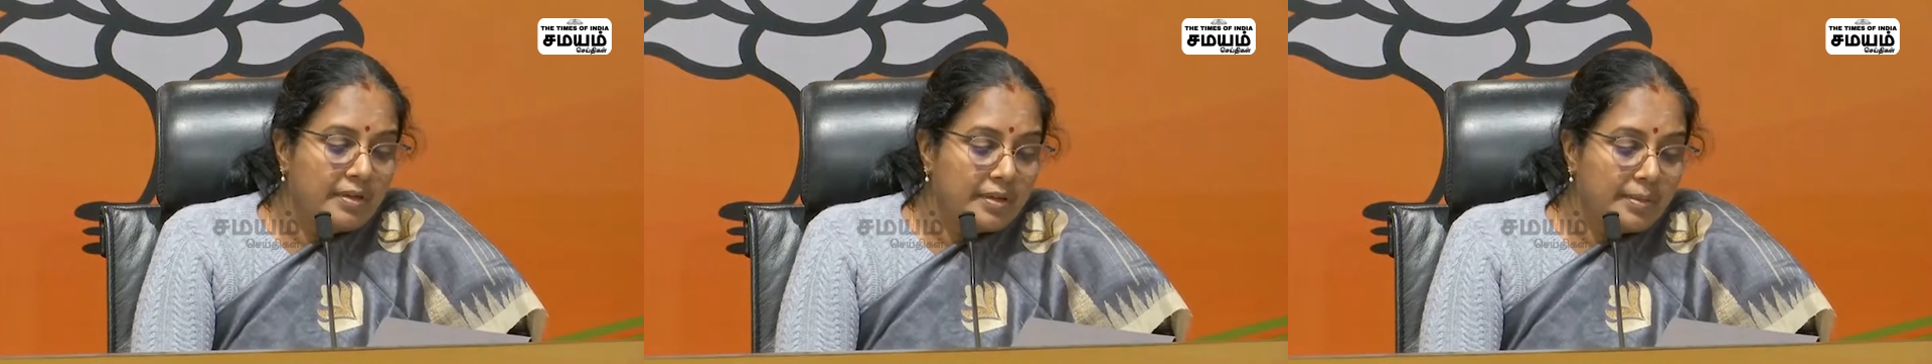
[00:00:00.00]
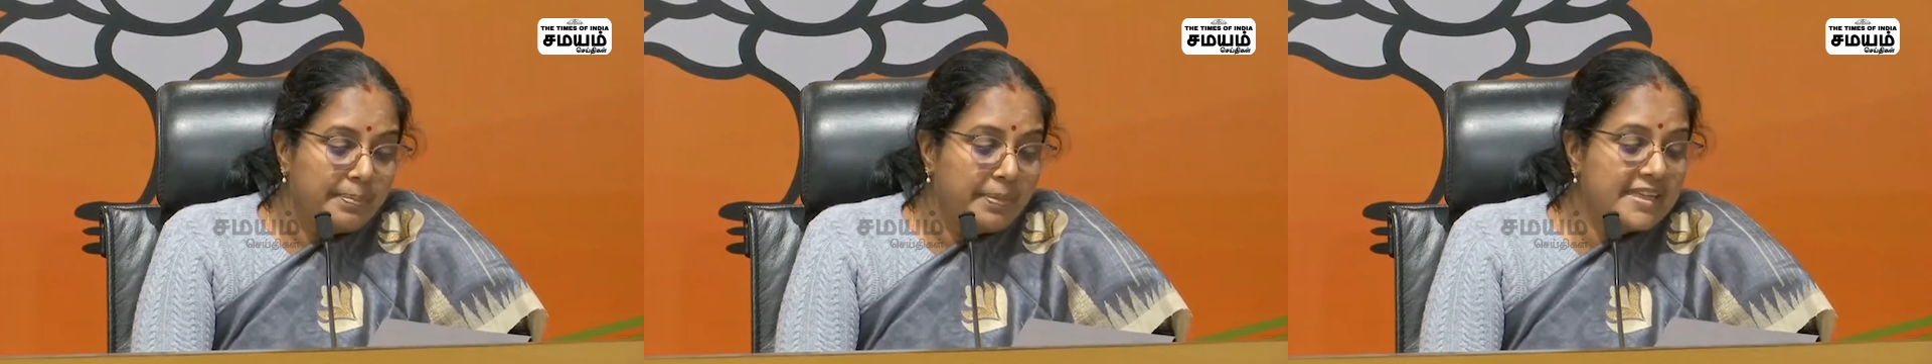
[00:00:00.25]

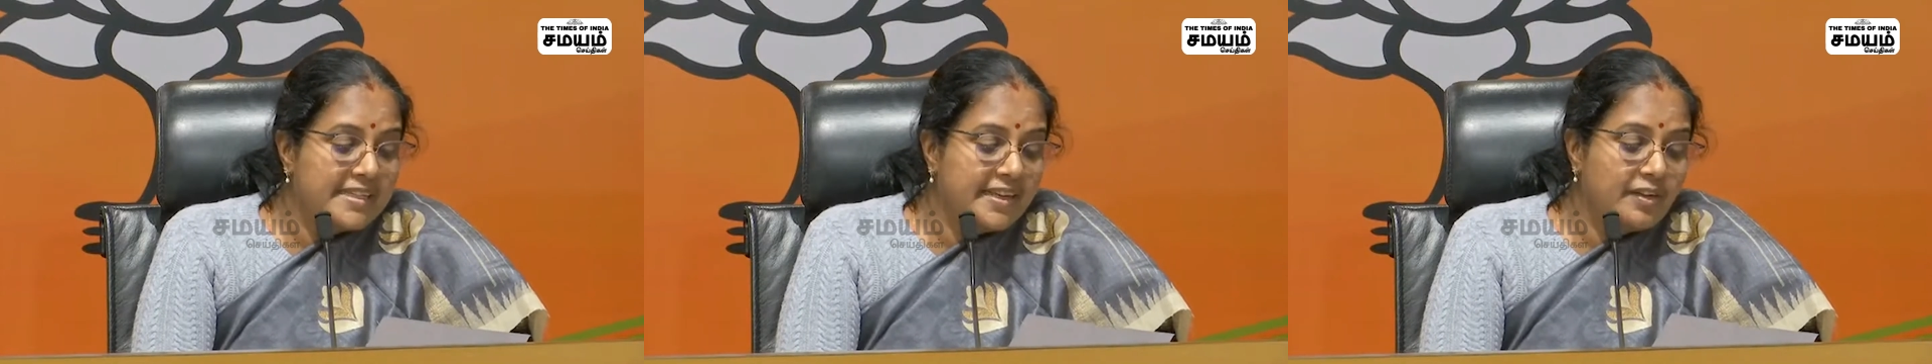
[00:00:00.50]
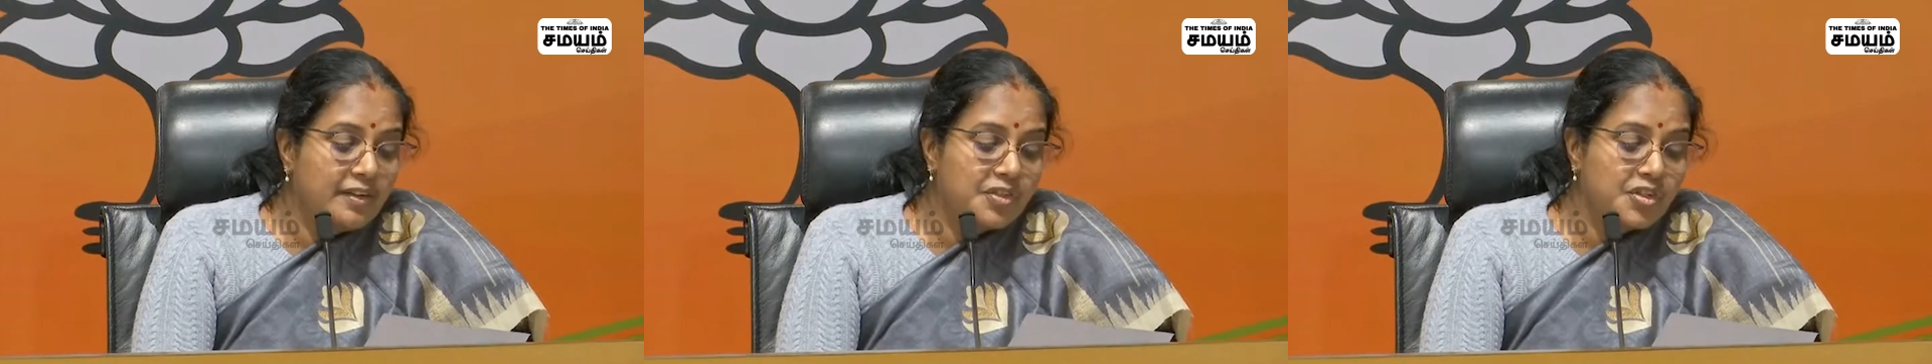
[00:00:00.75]

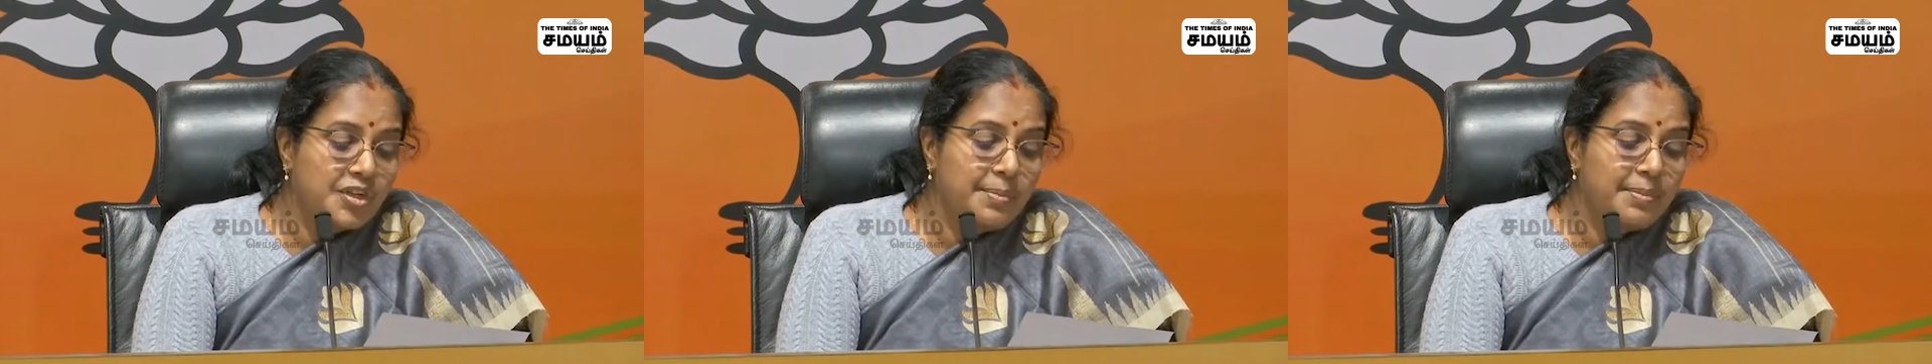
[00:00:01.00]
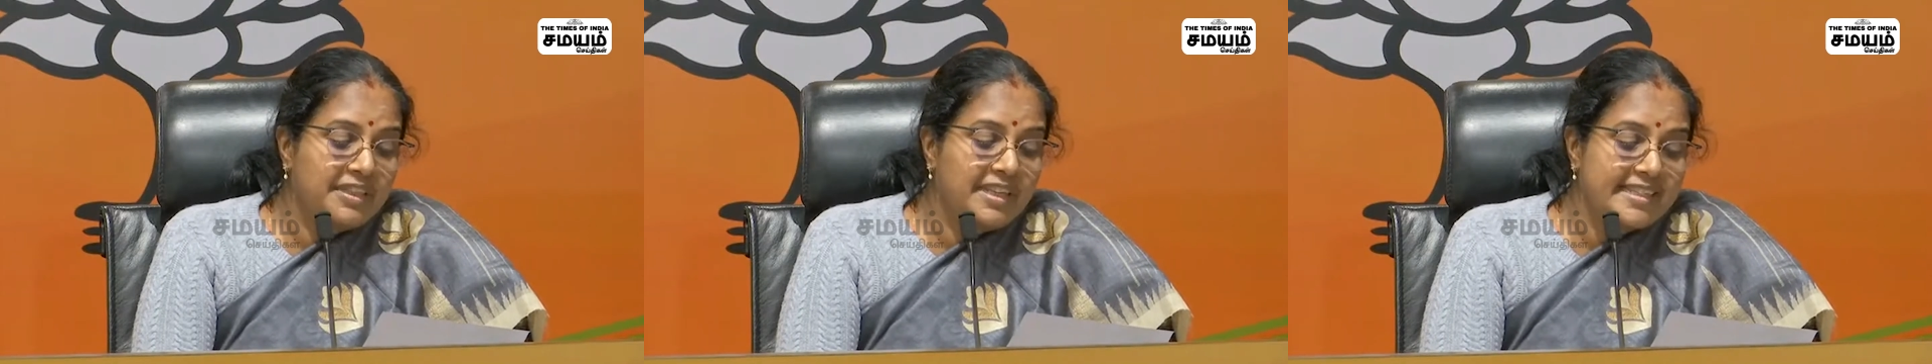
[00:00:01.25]
comprising of
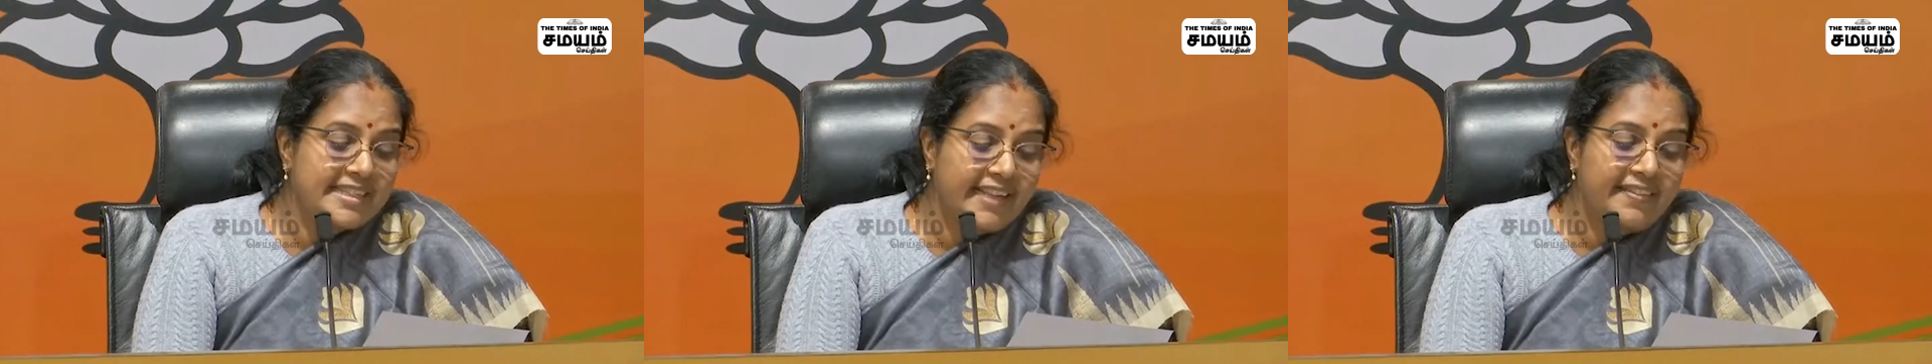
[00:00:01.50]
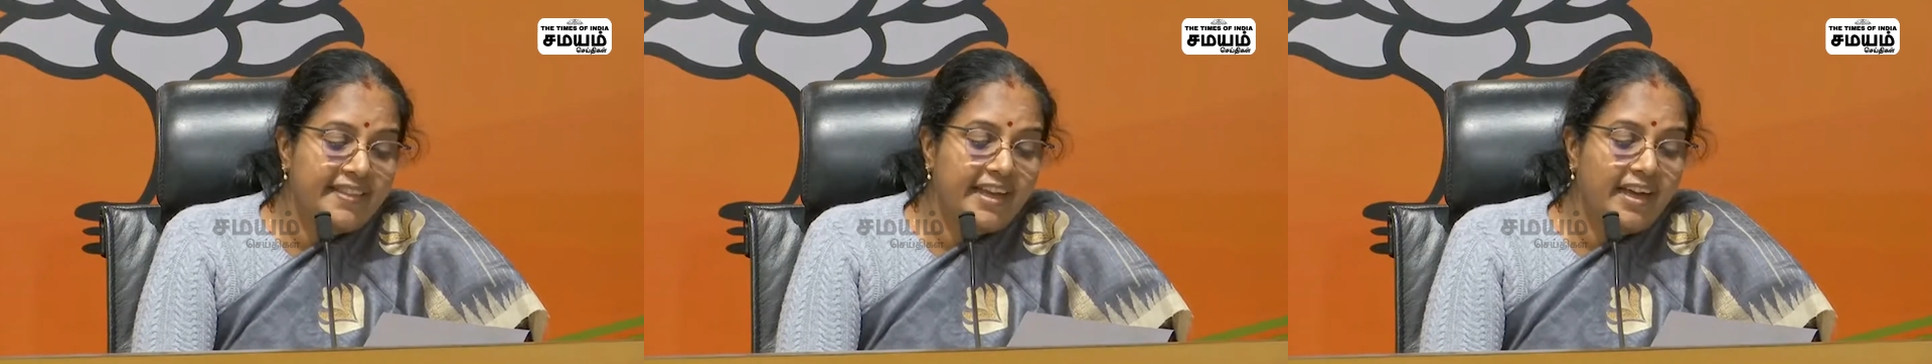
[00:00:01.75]
Srimati
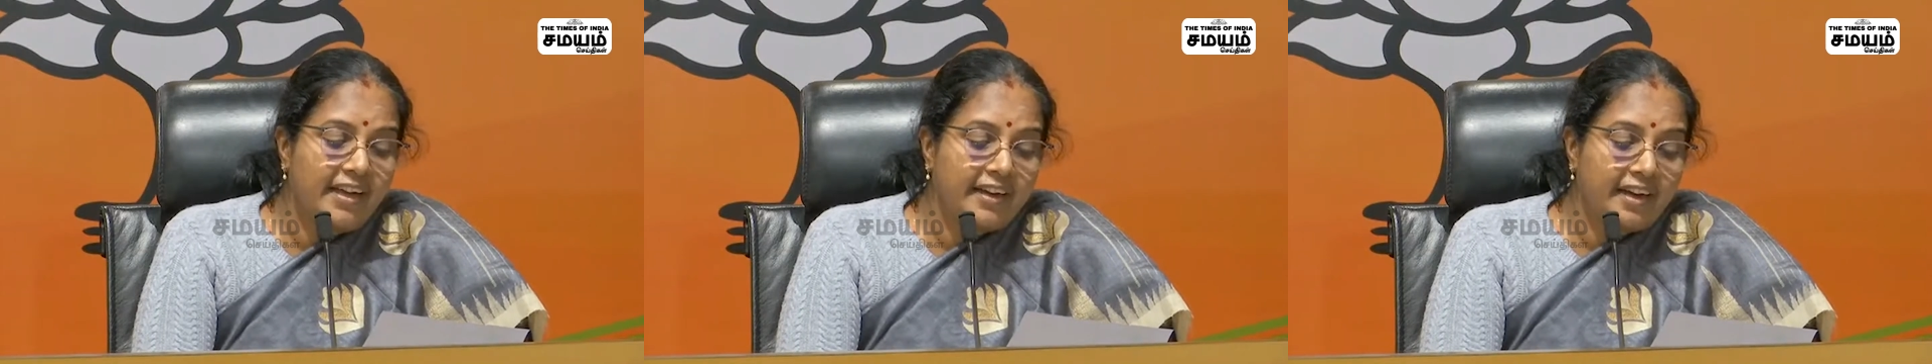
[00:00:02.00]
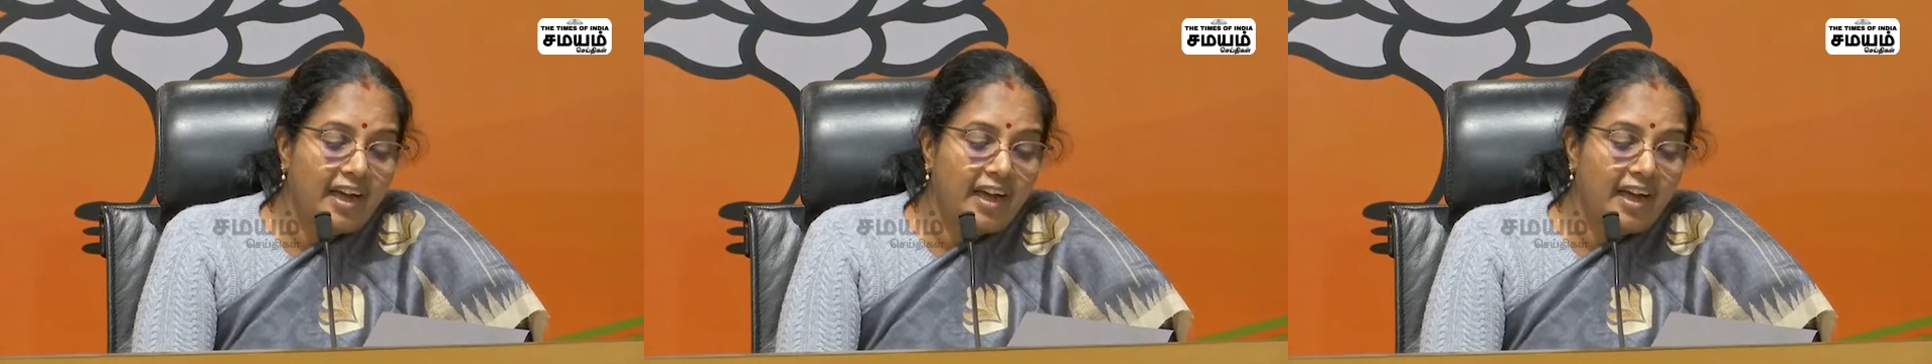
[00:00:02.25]
Sandhya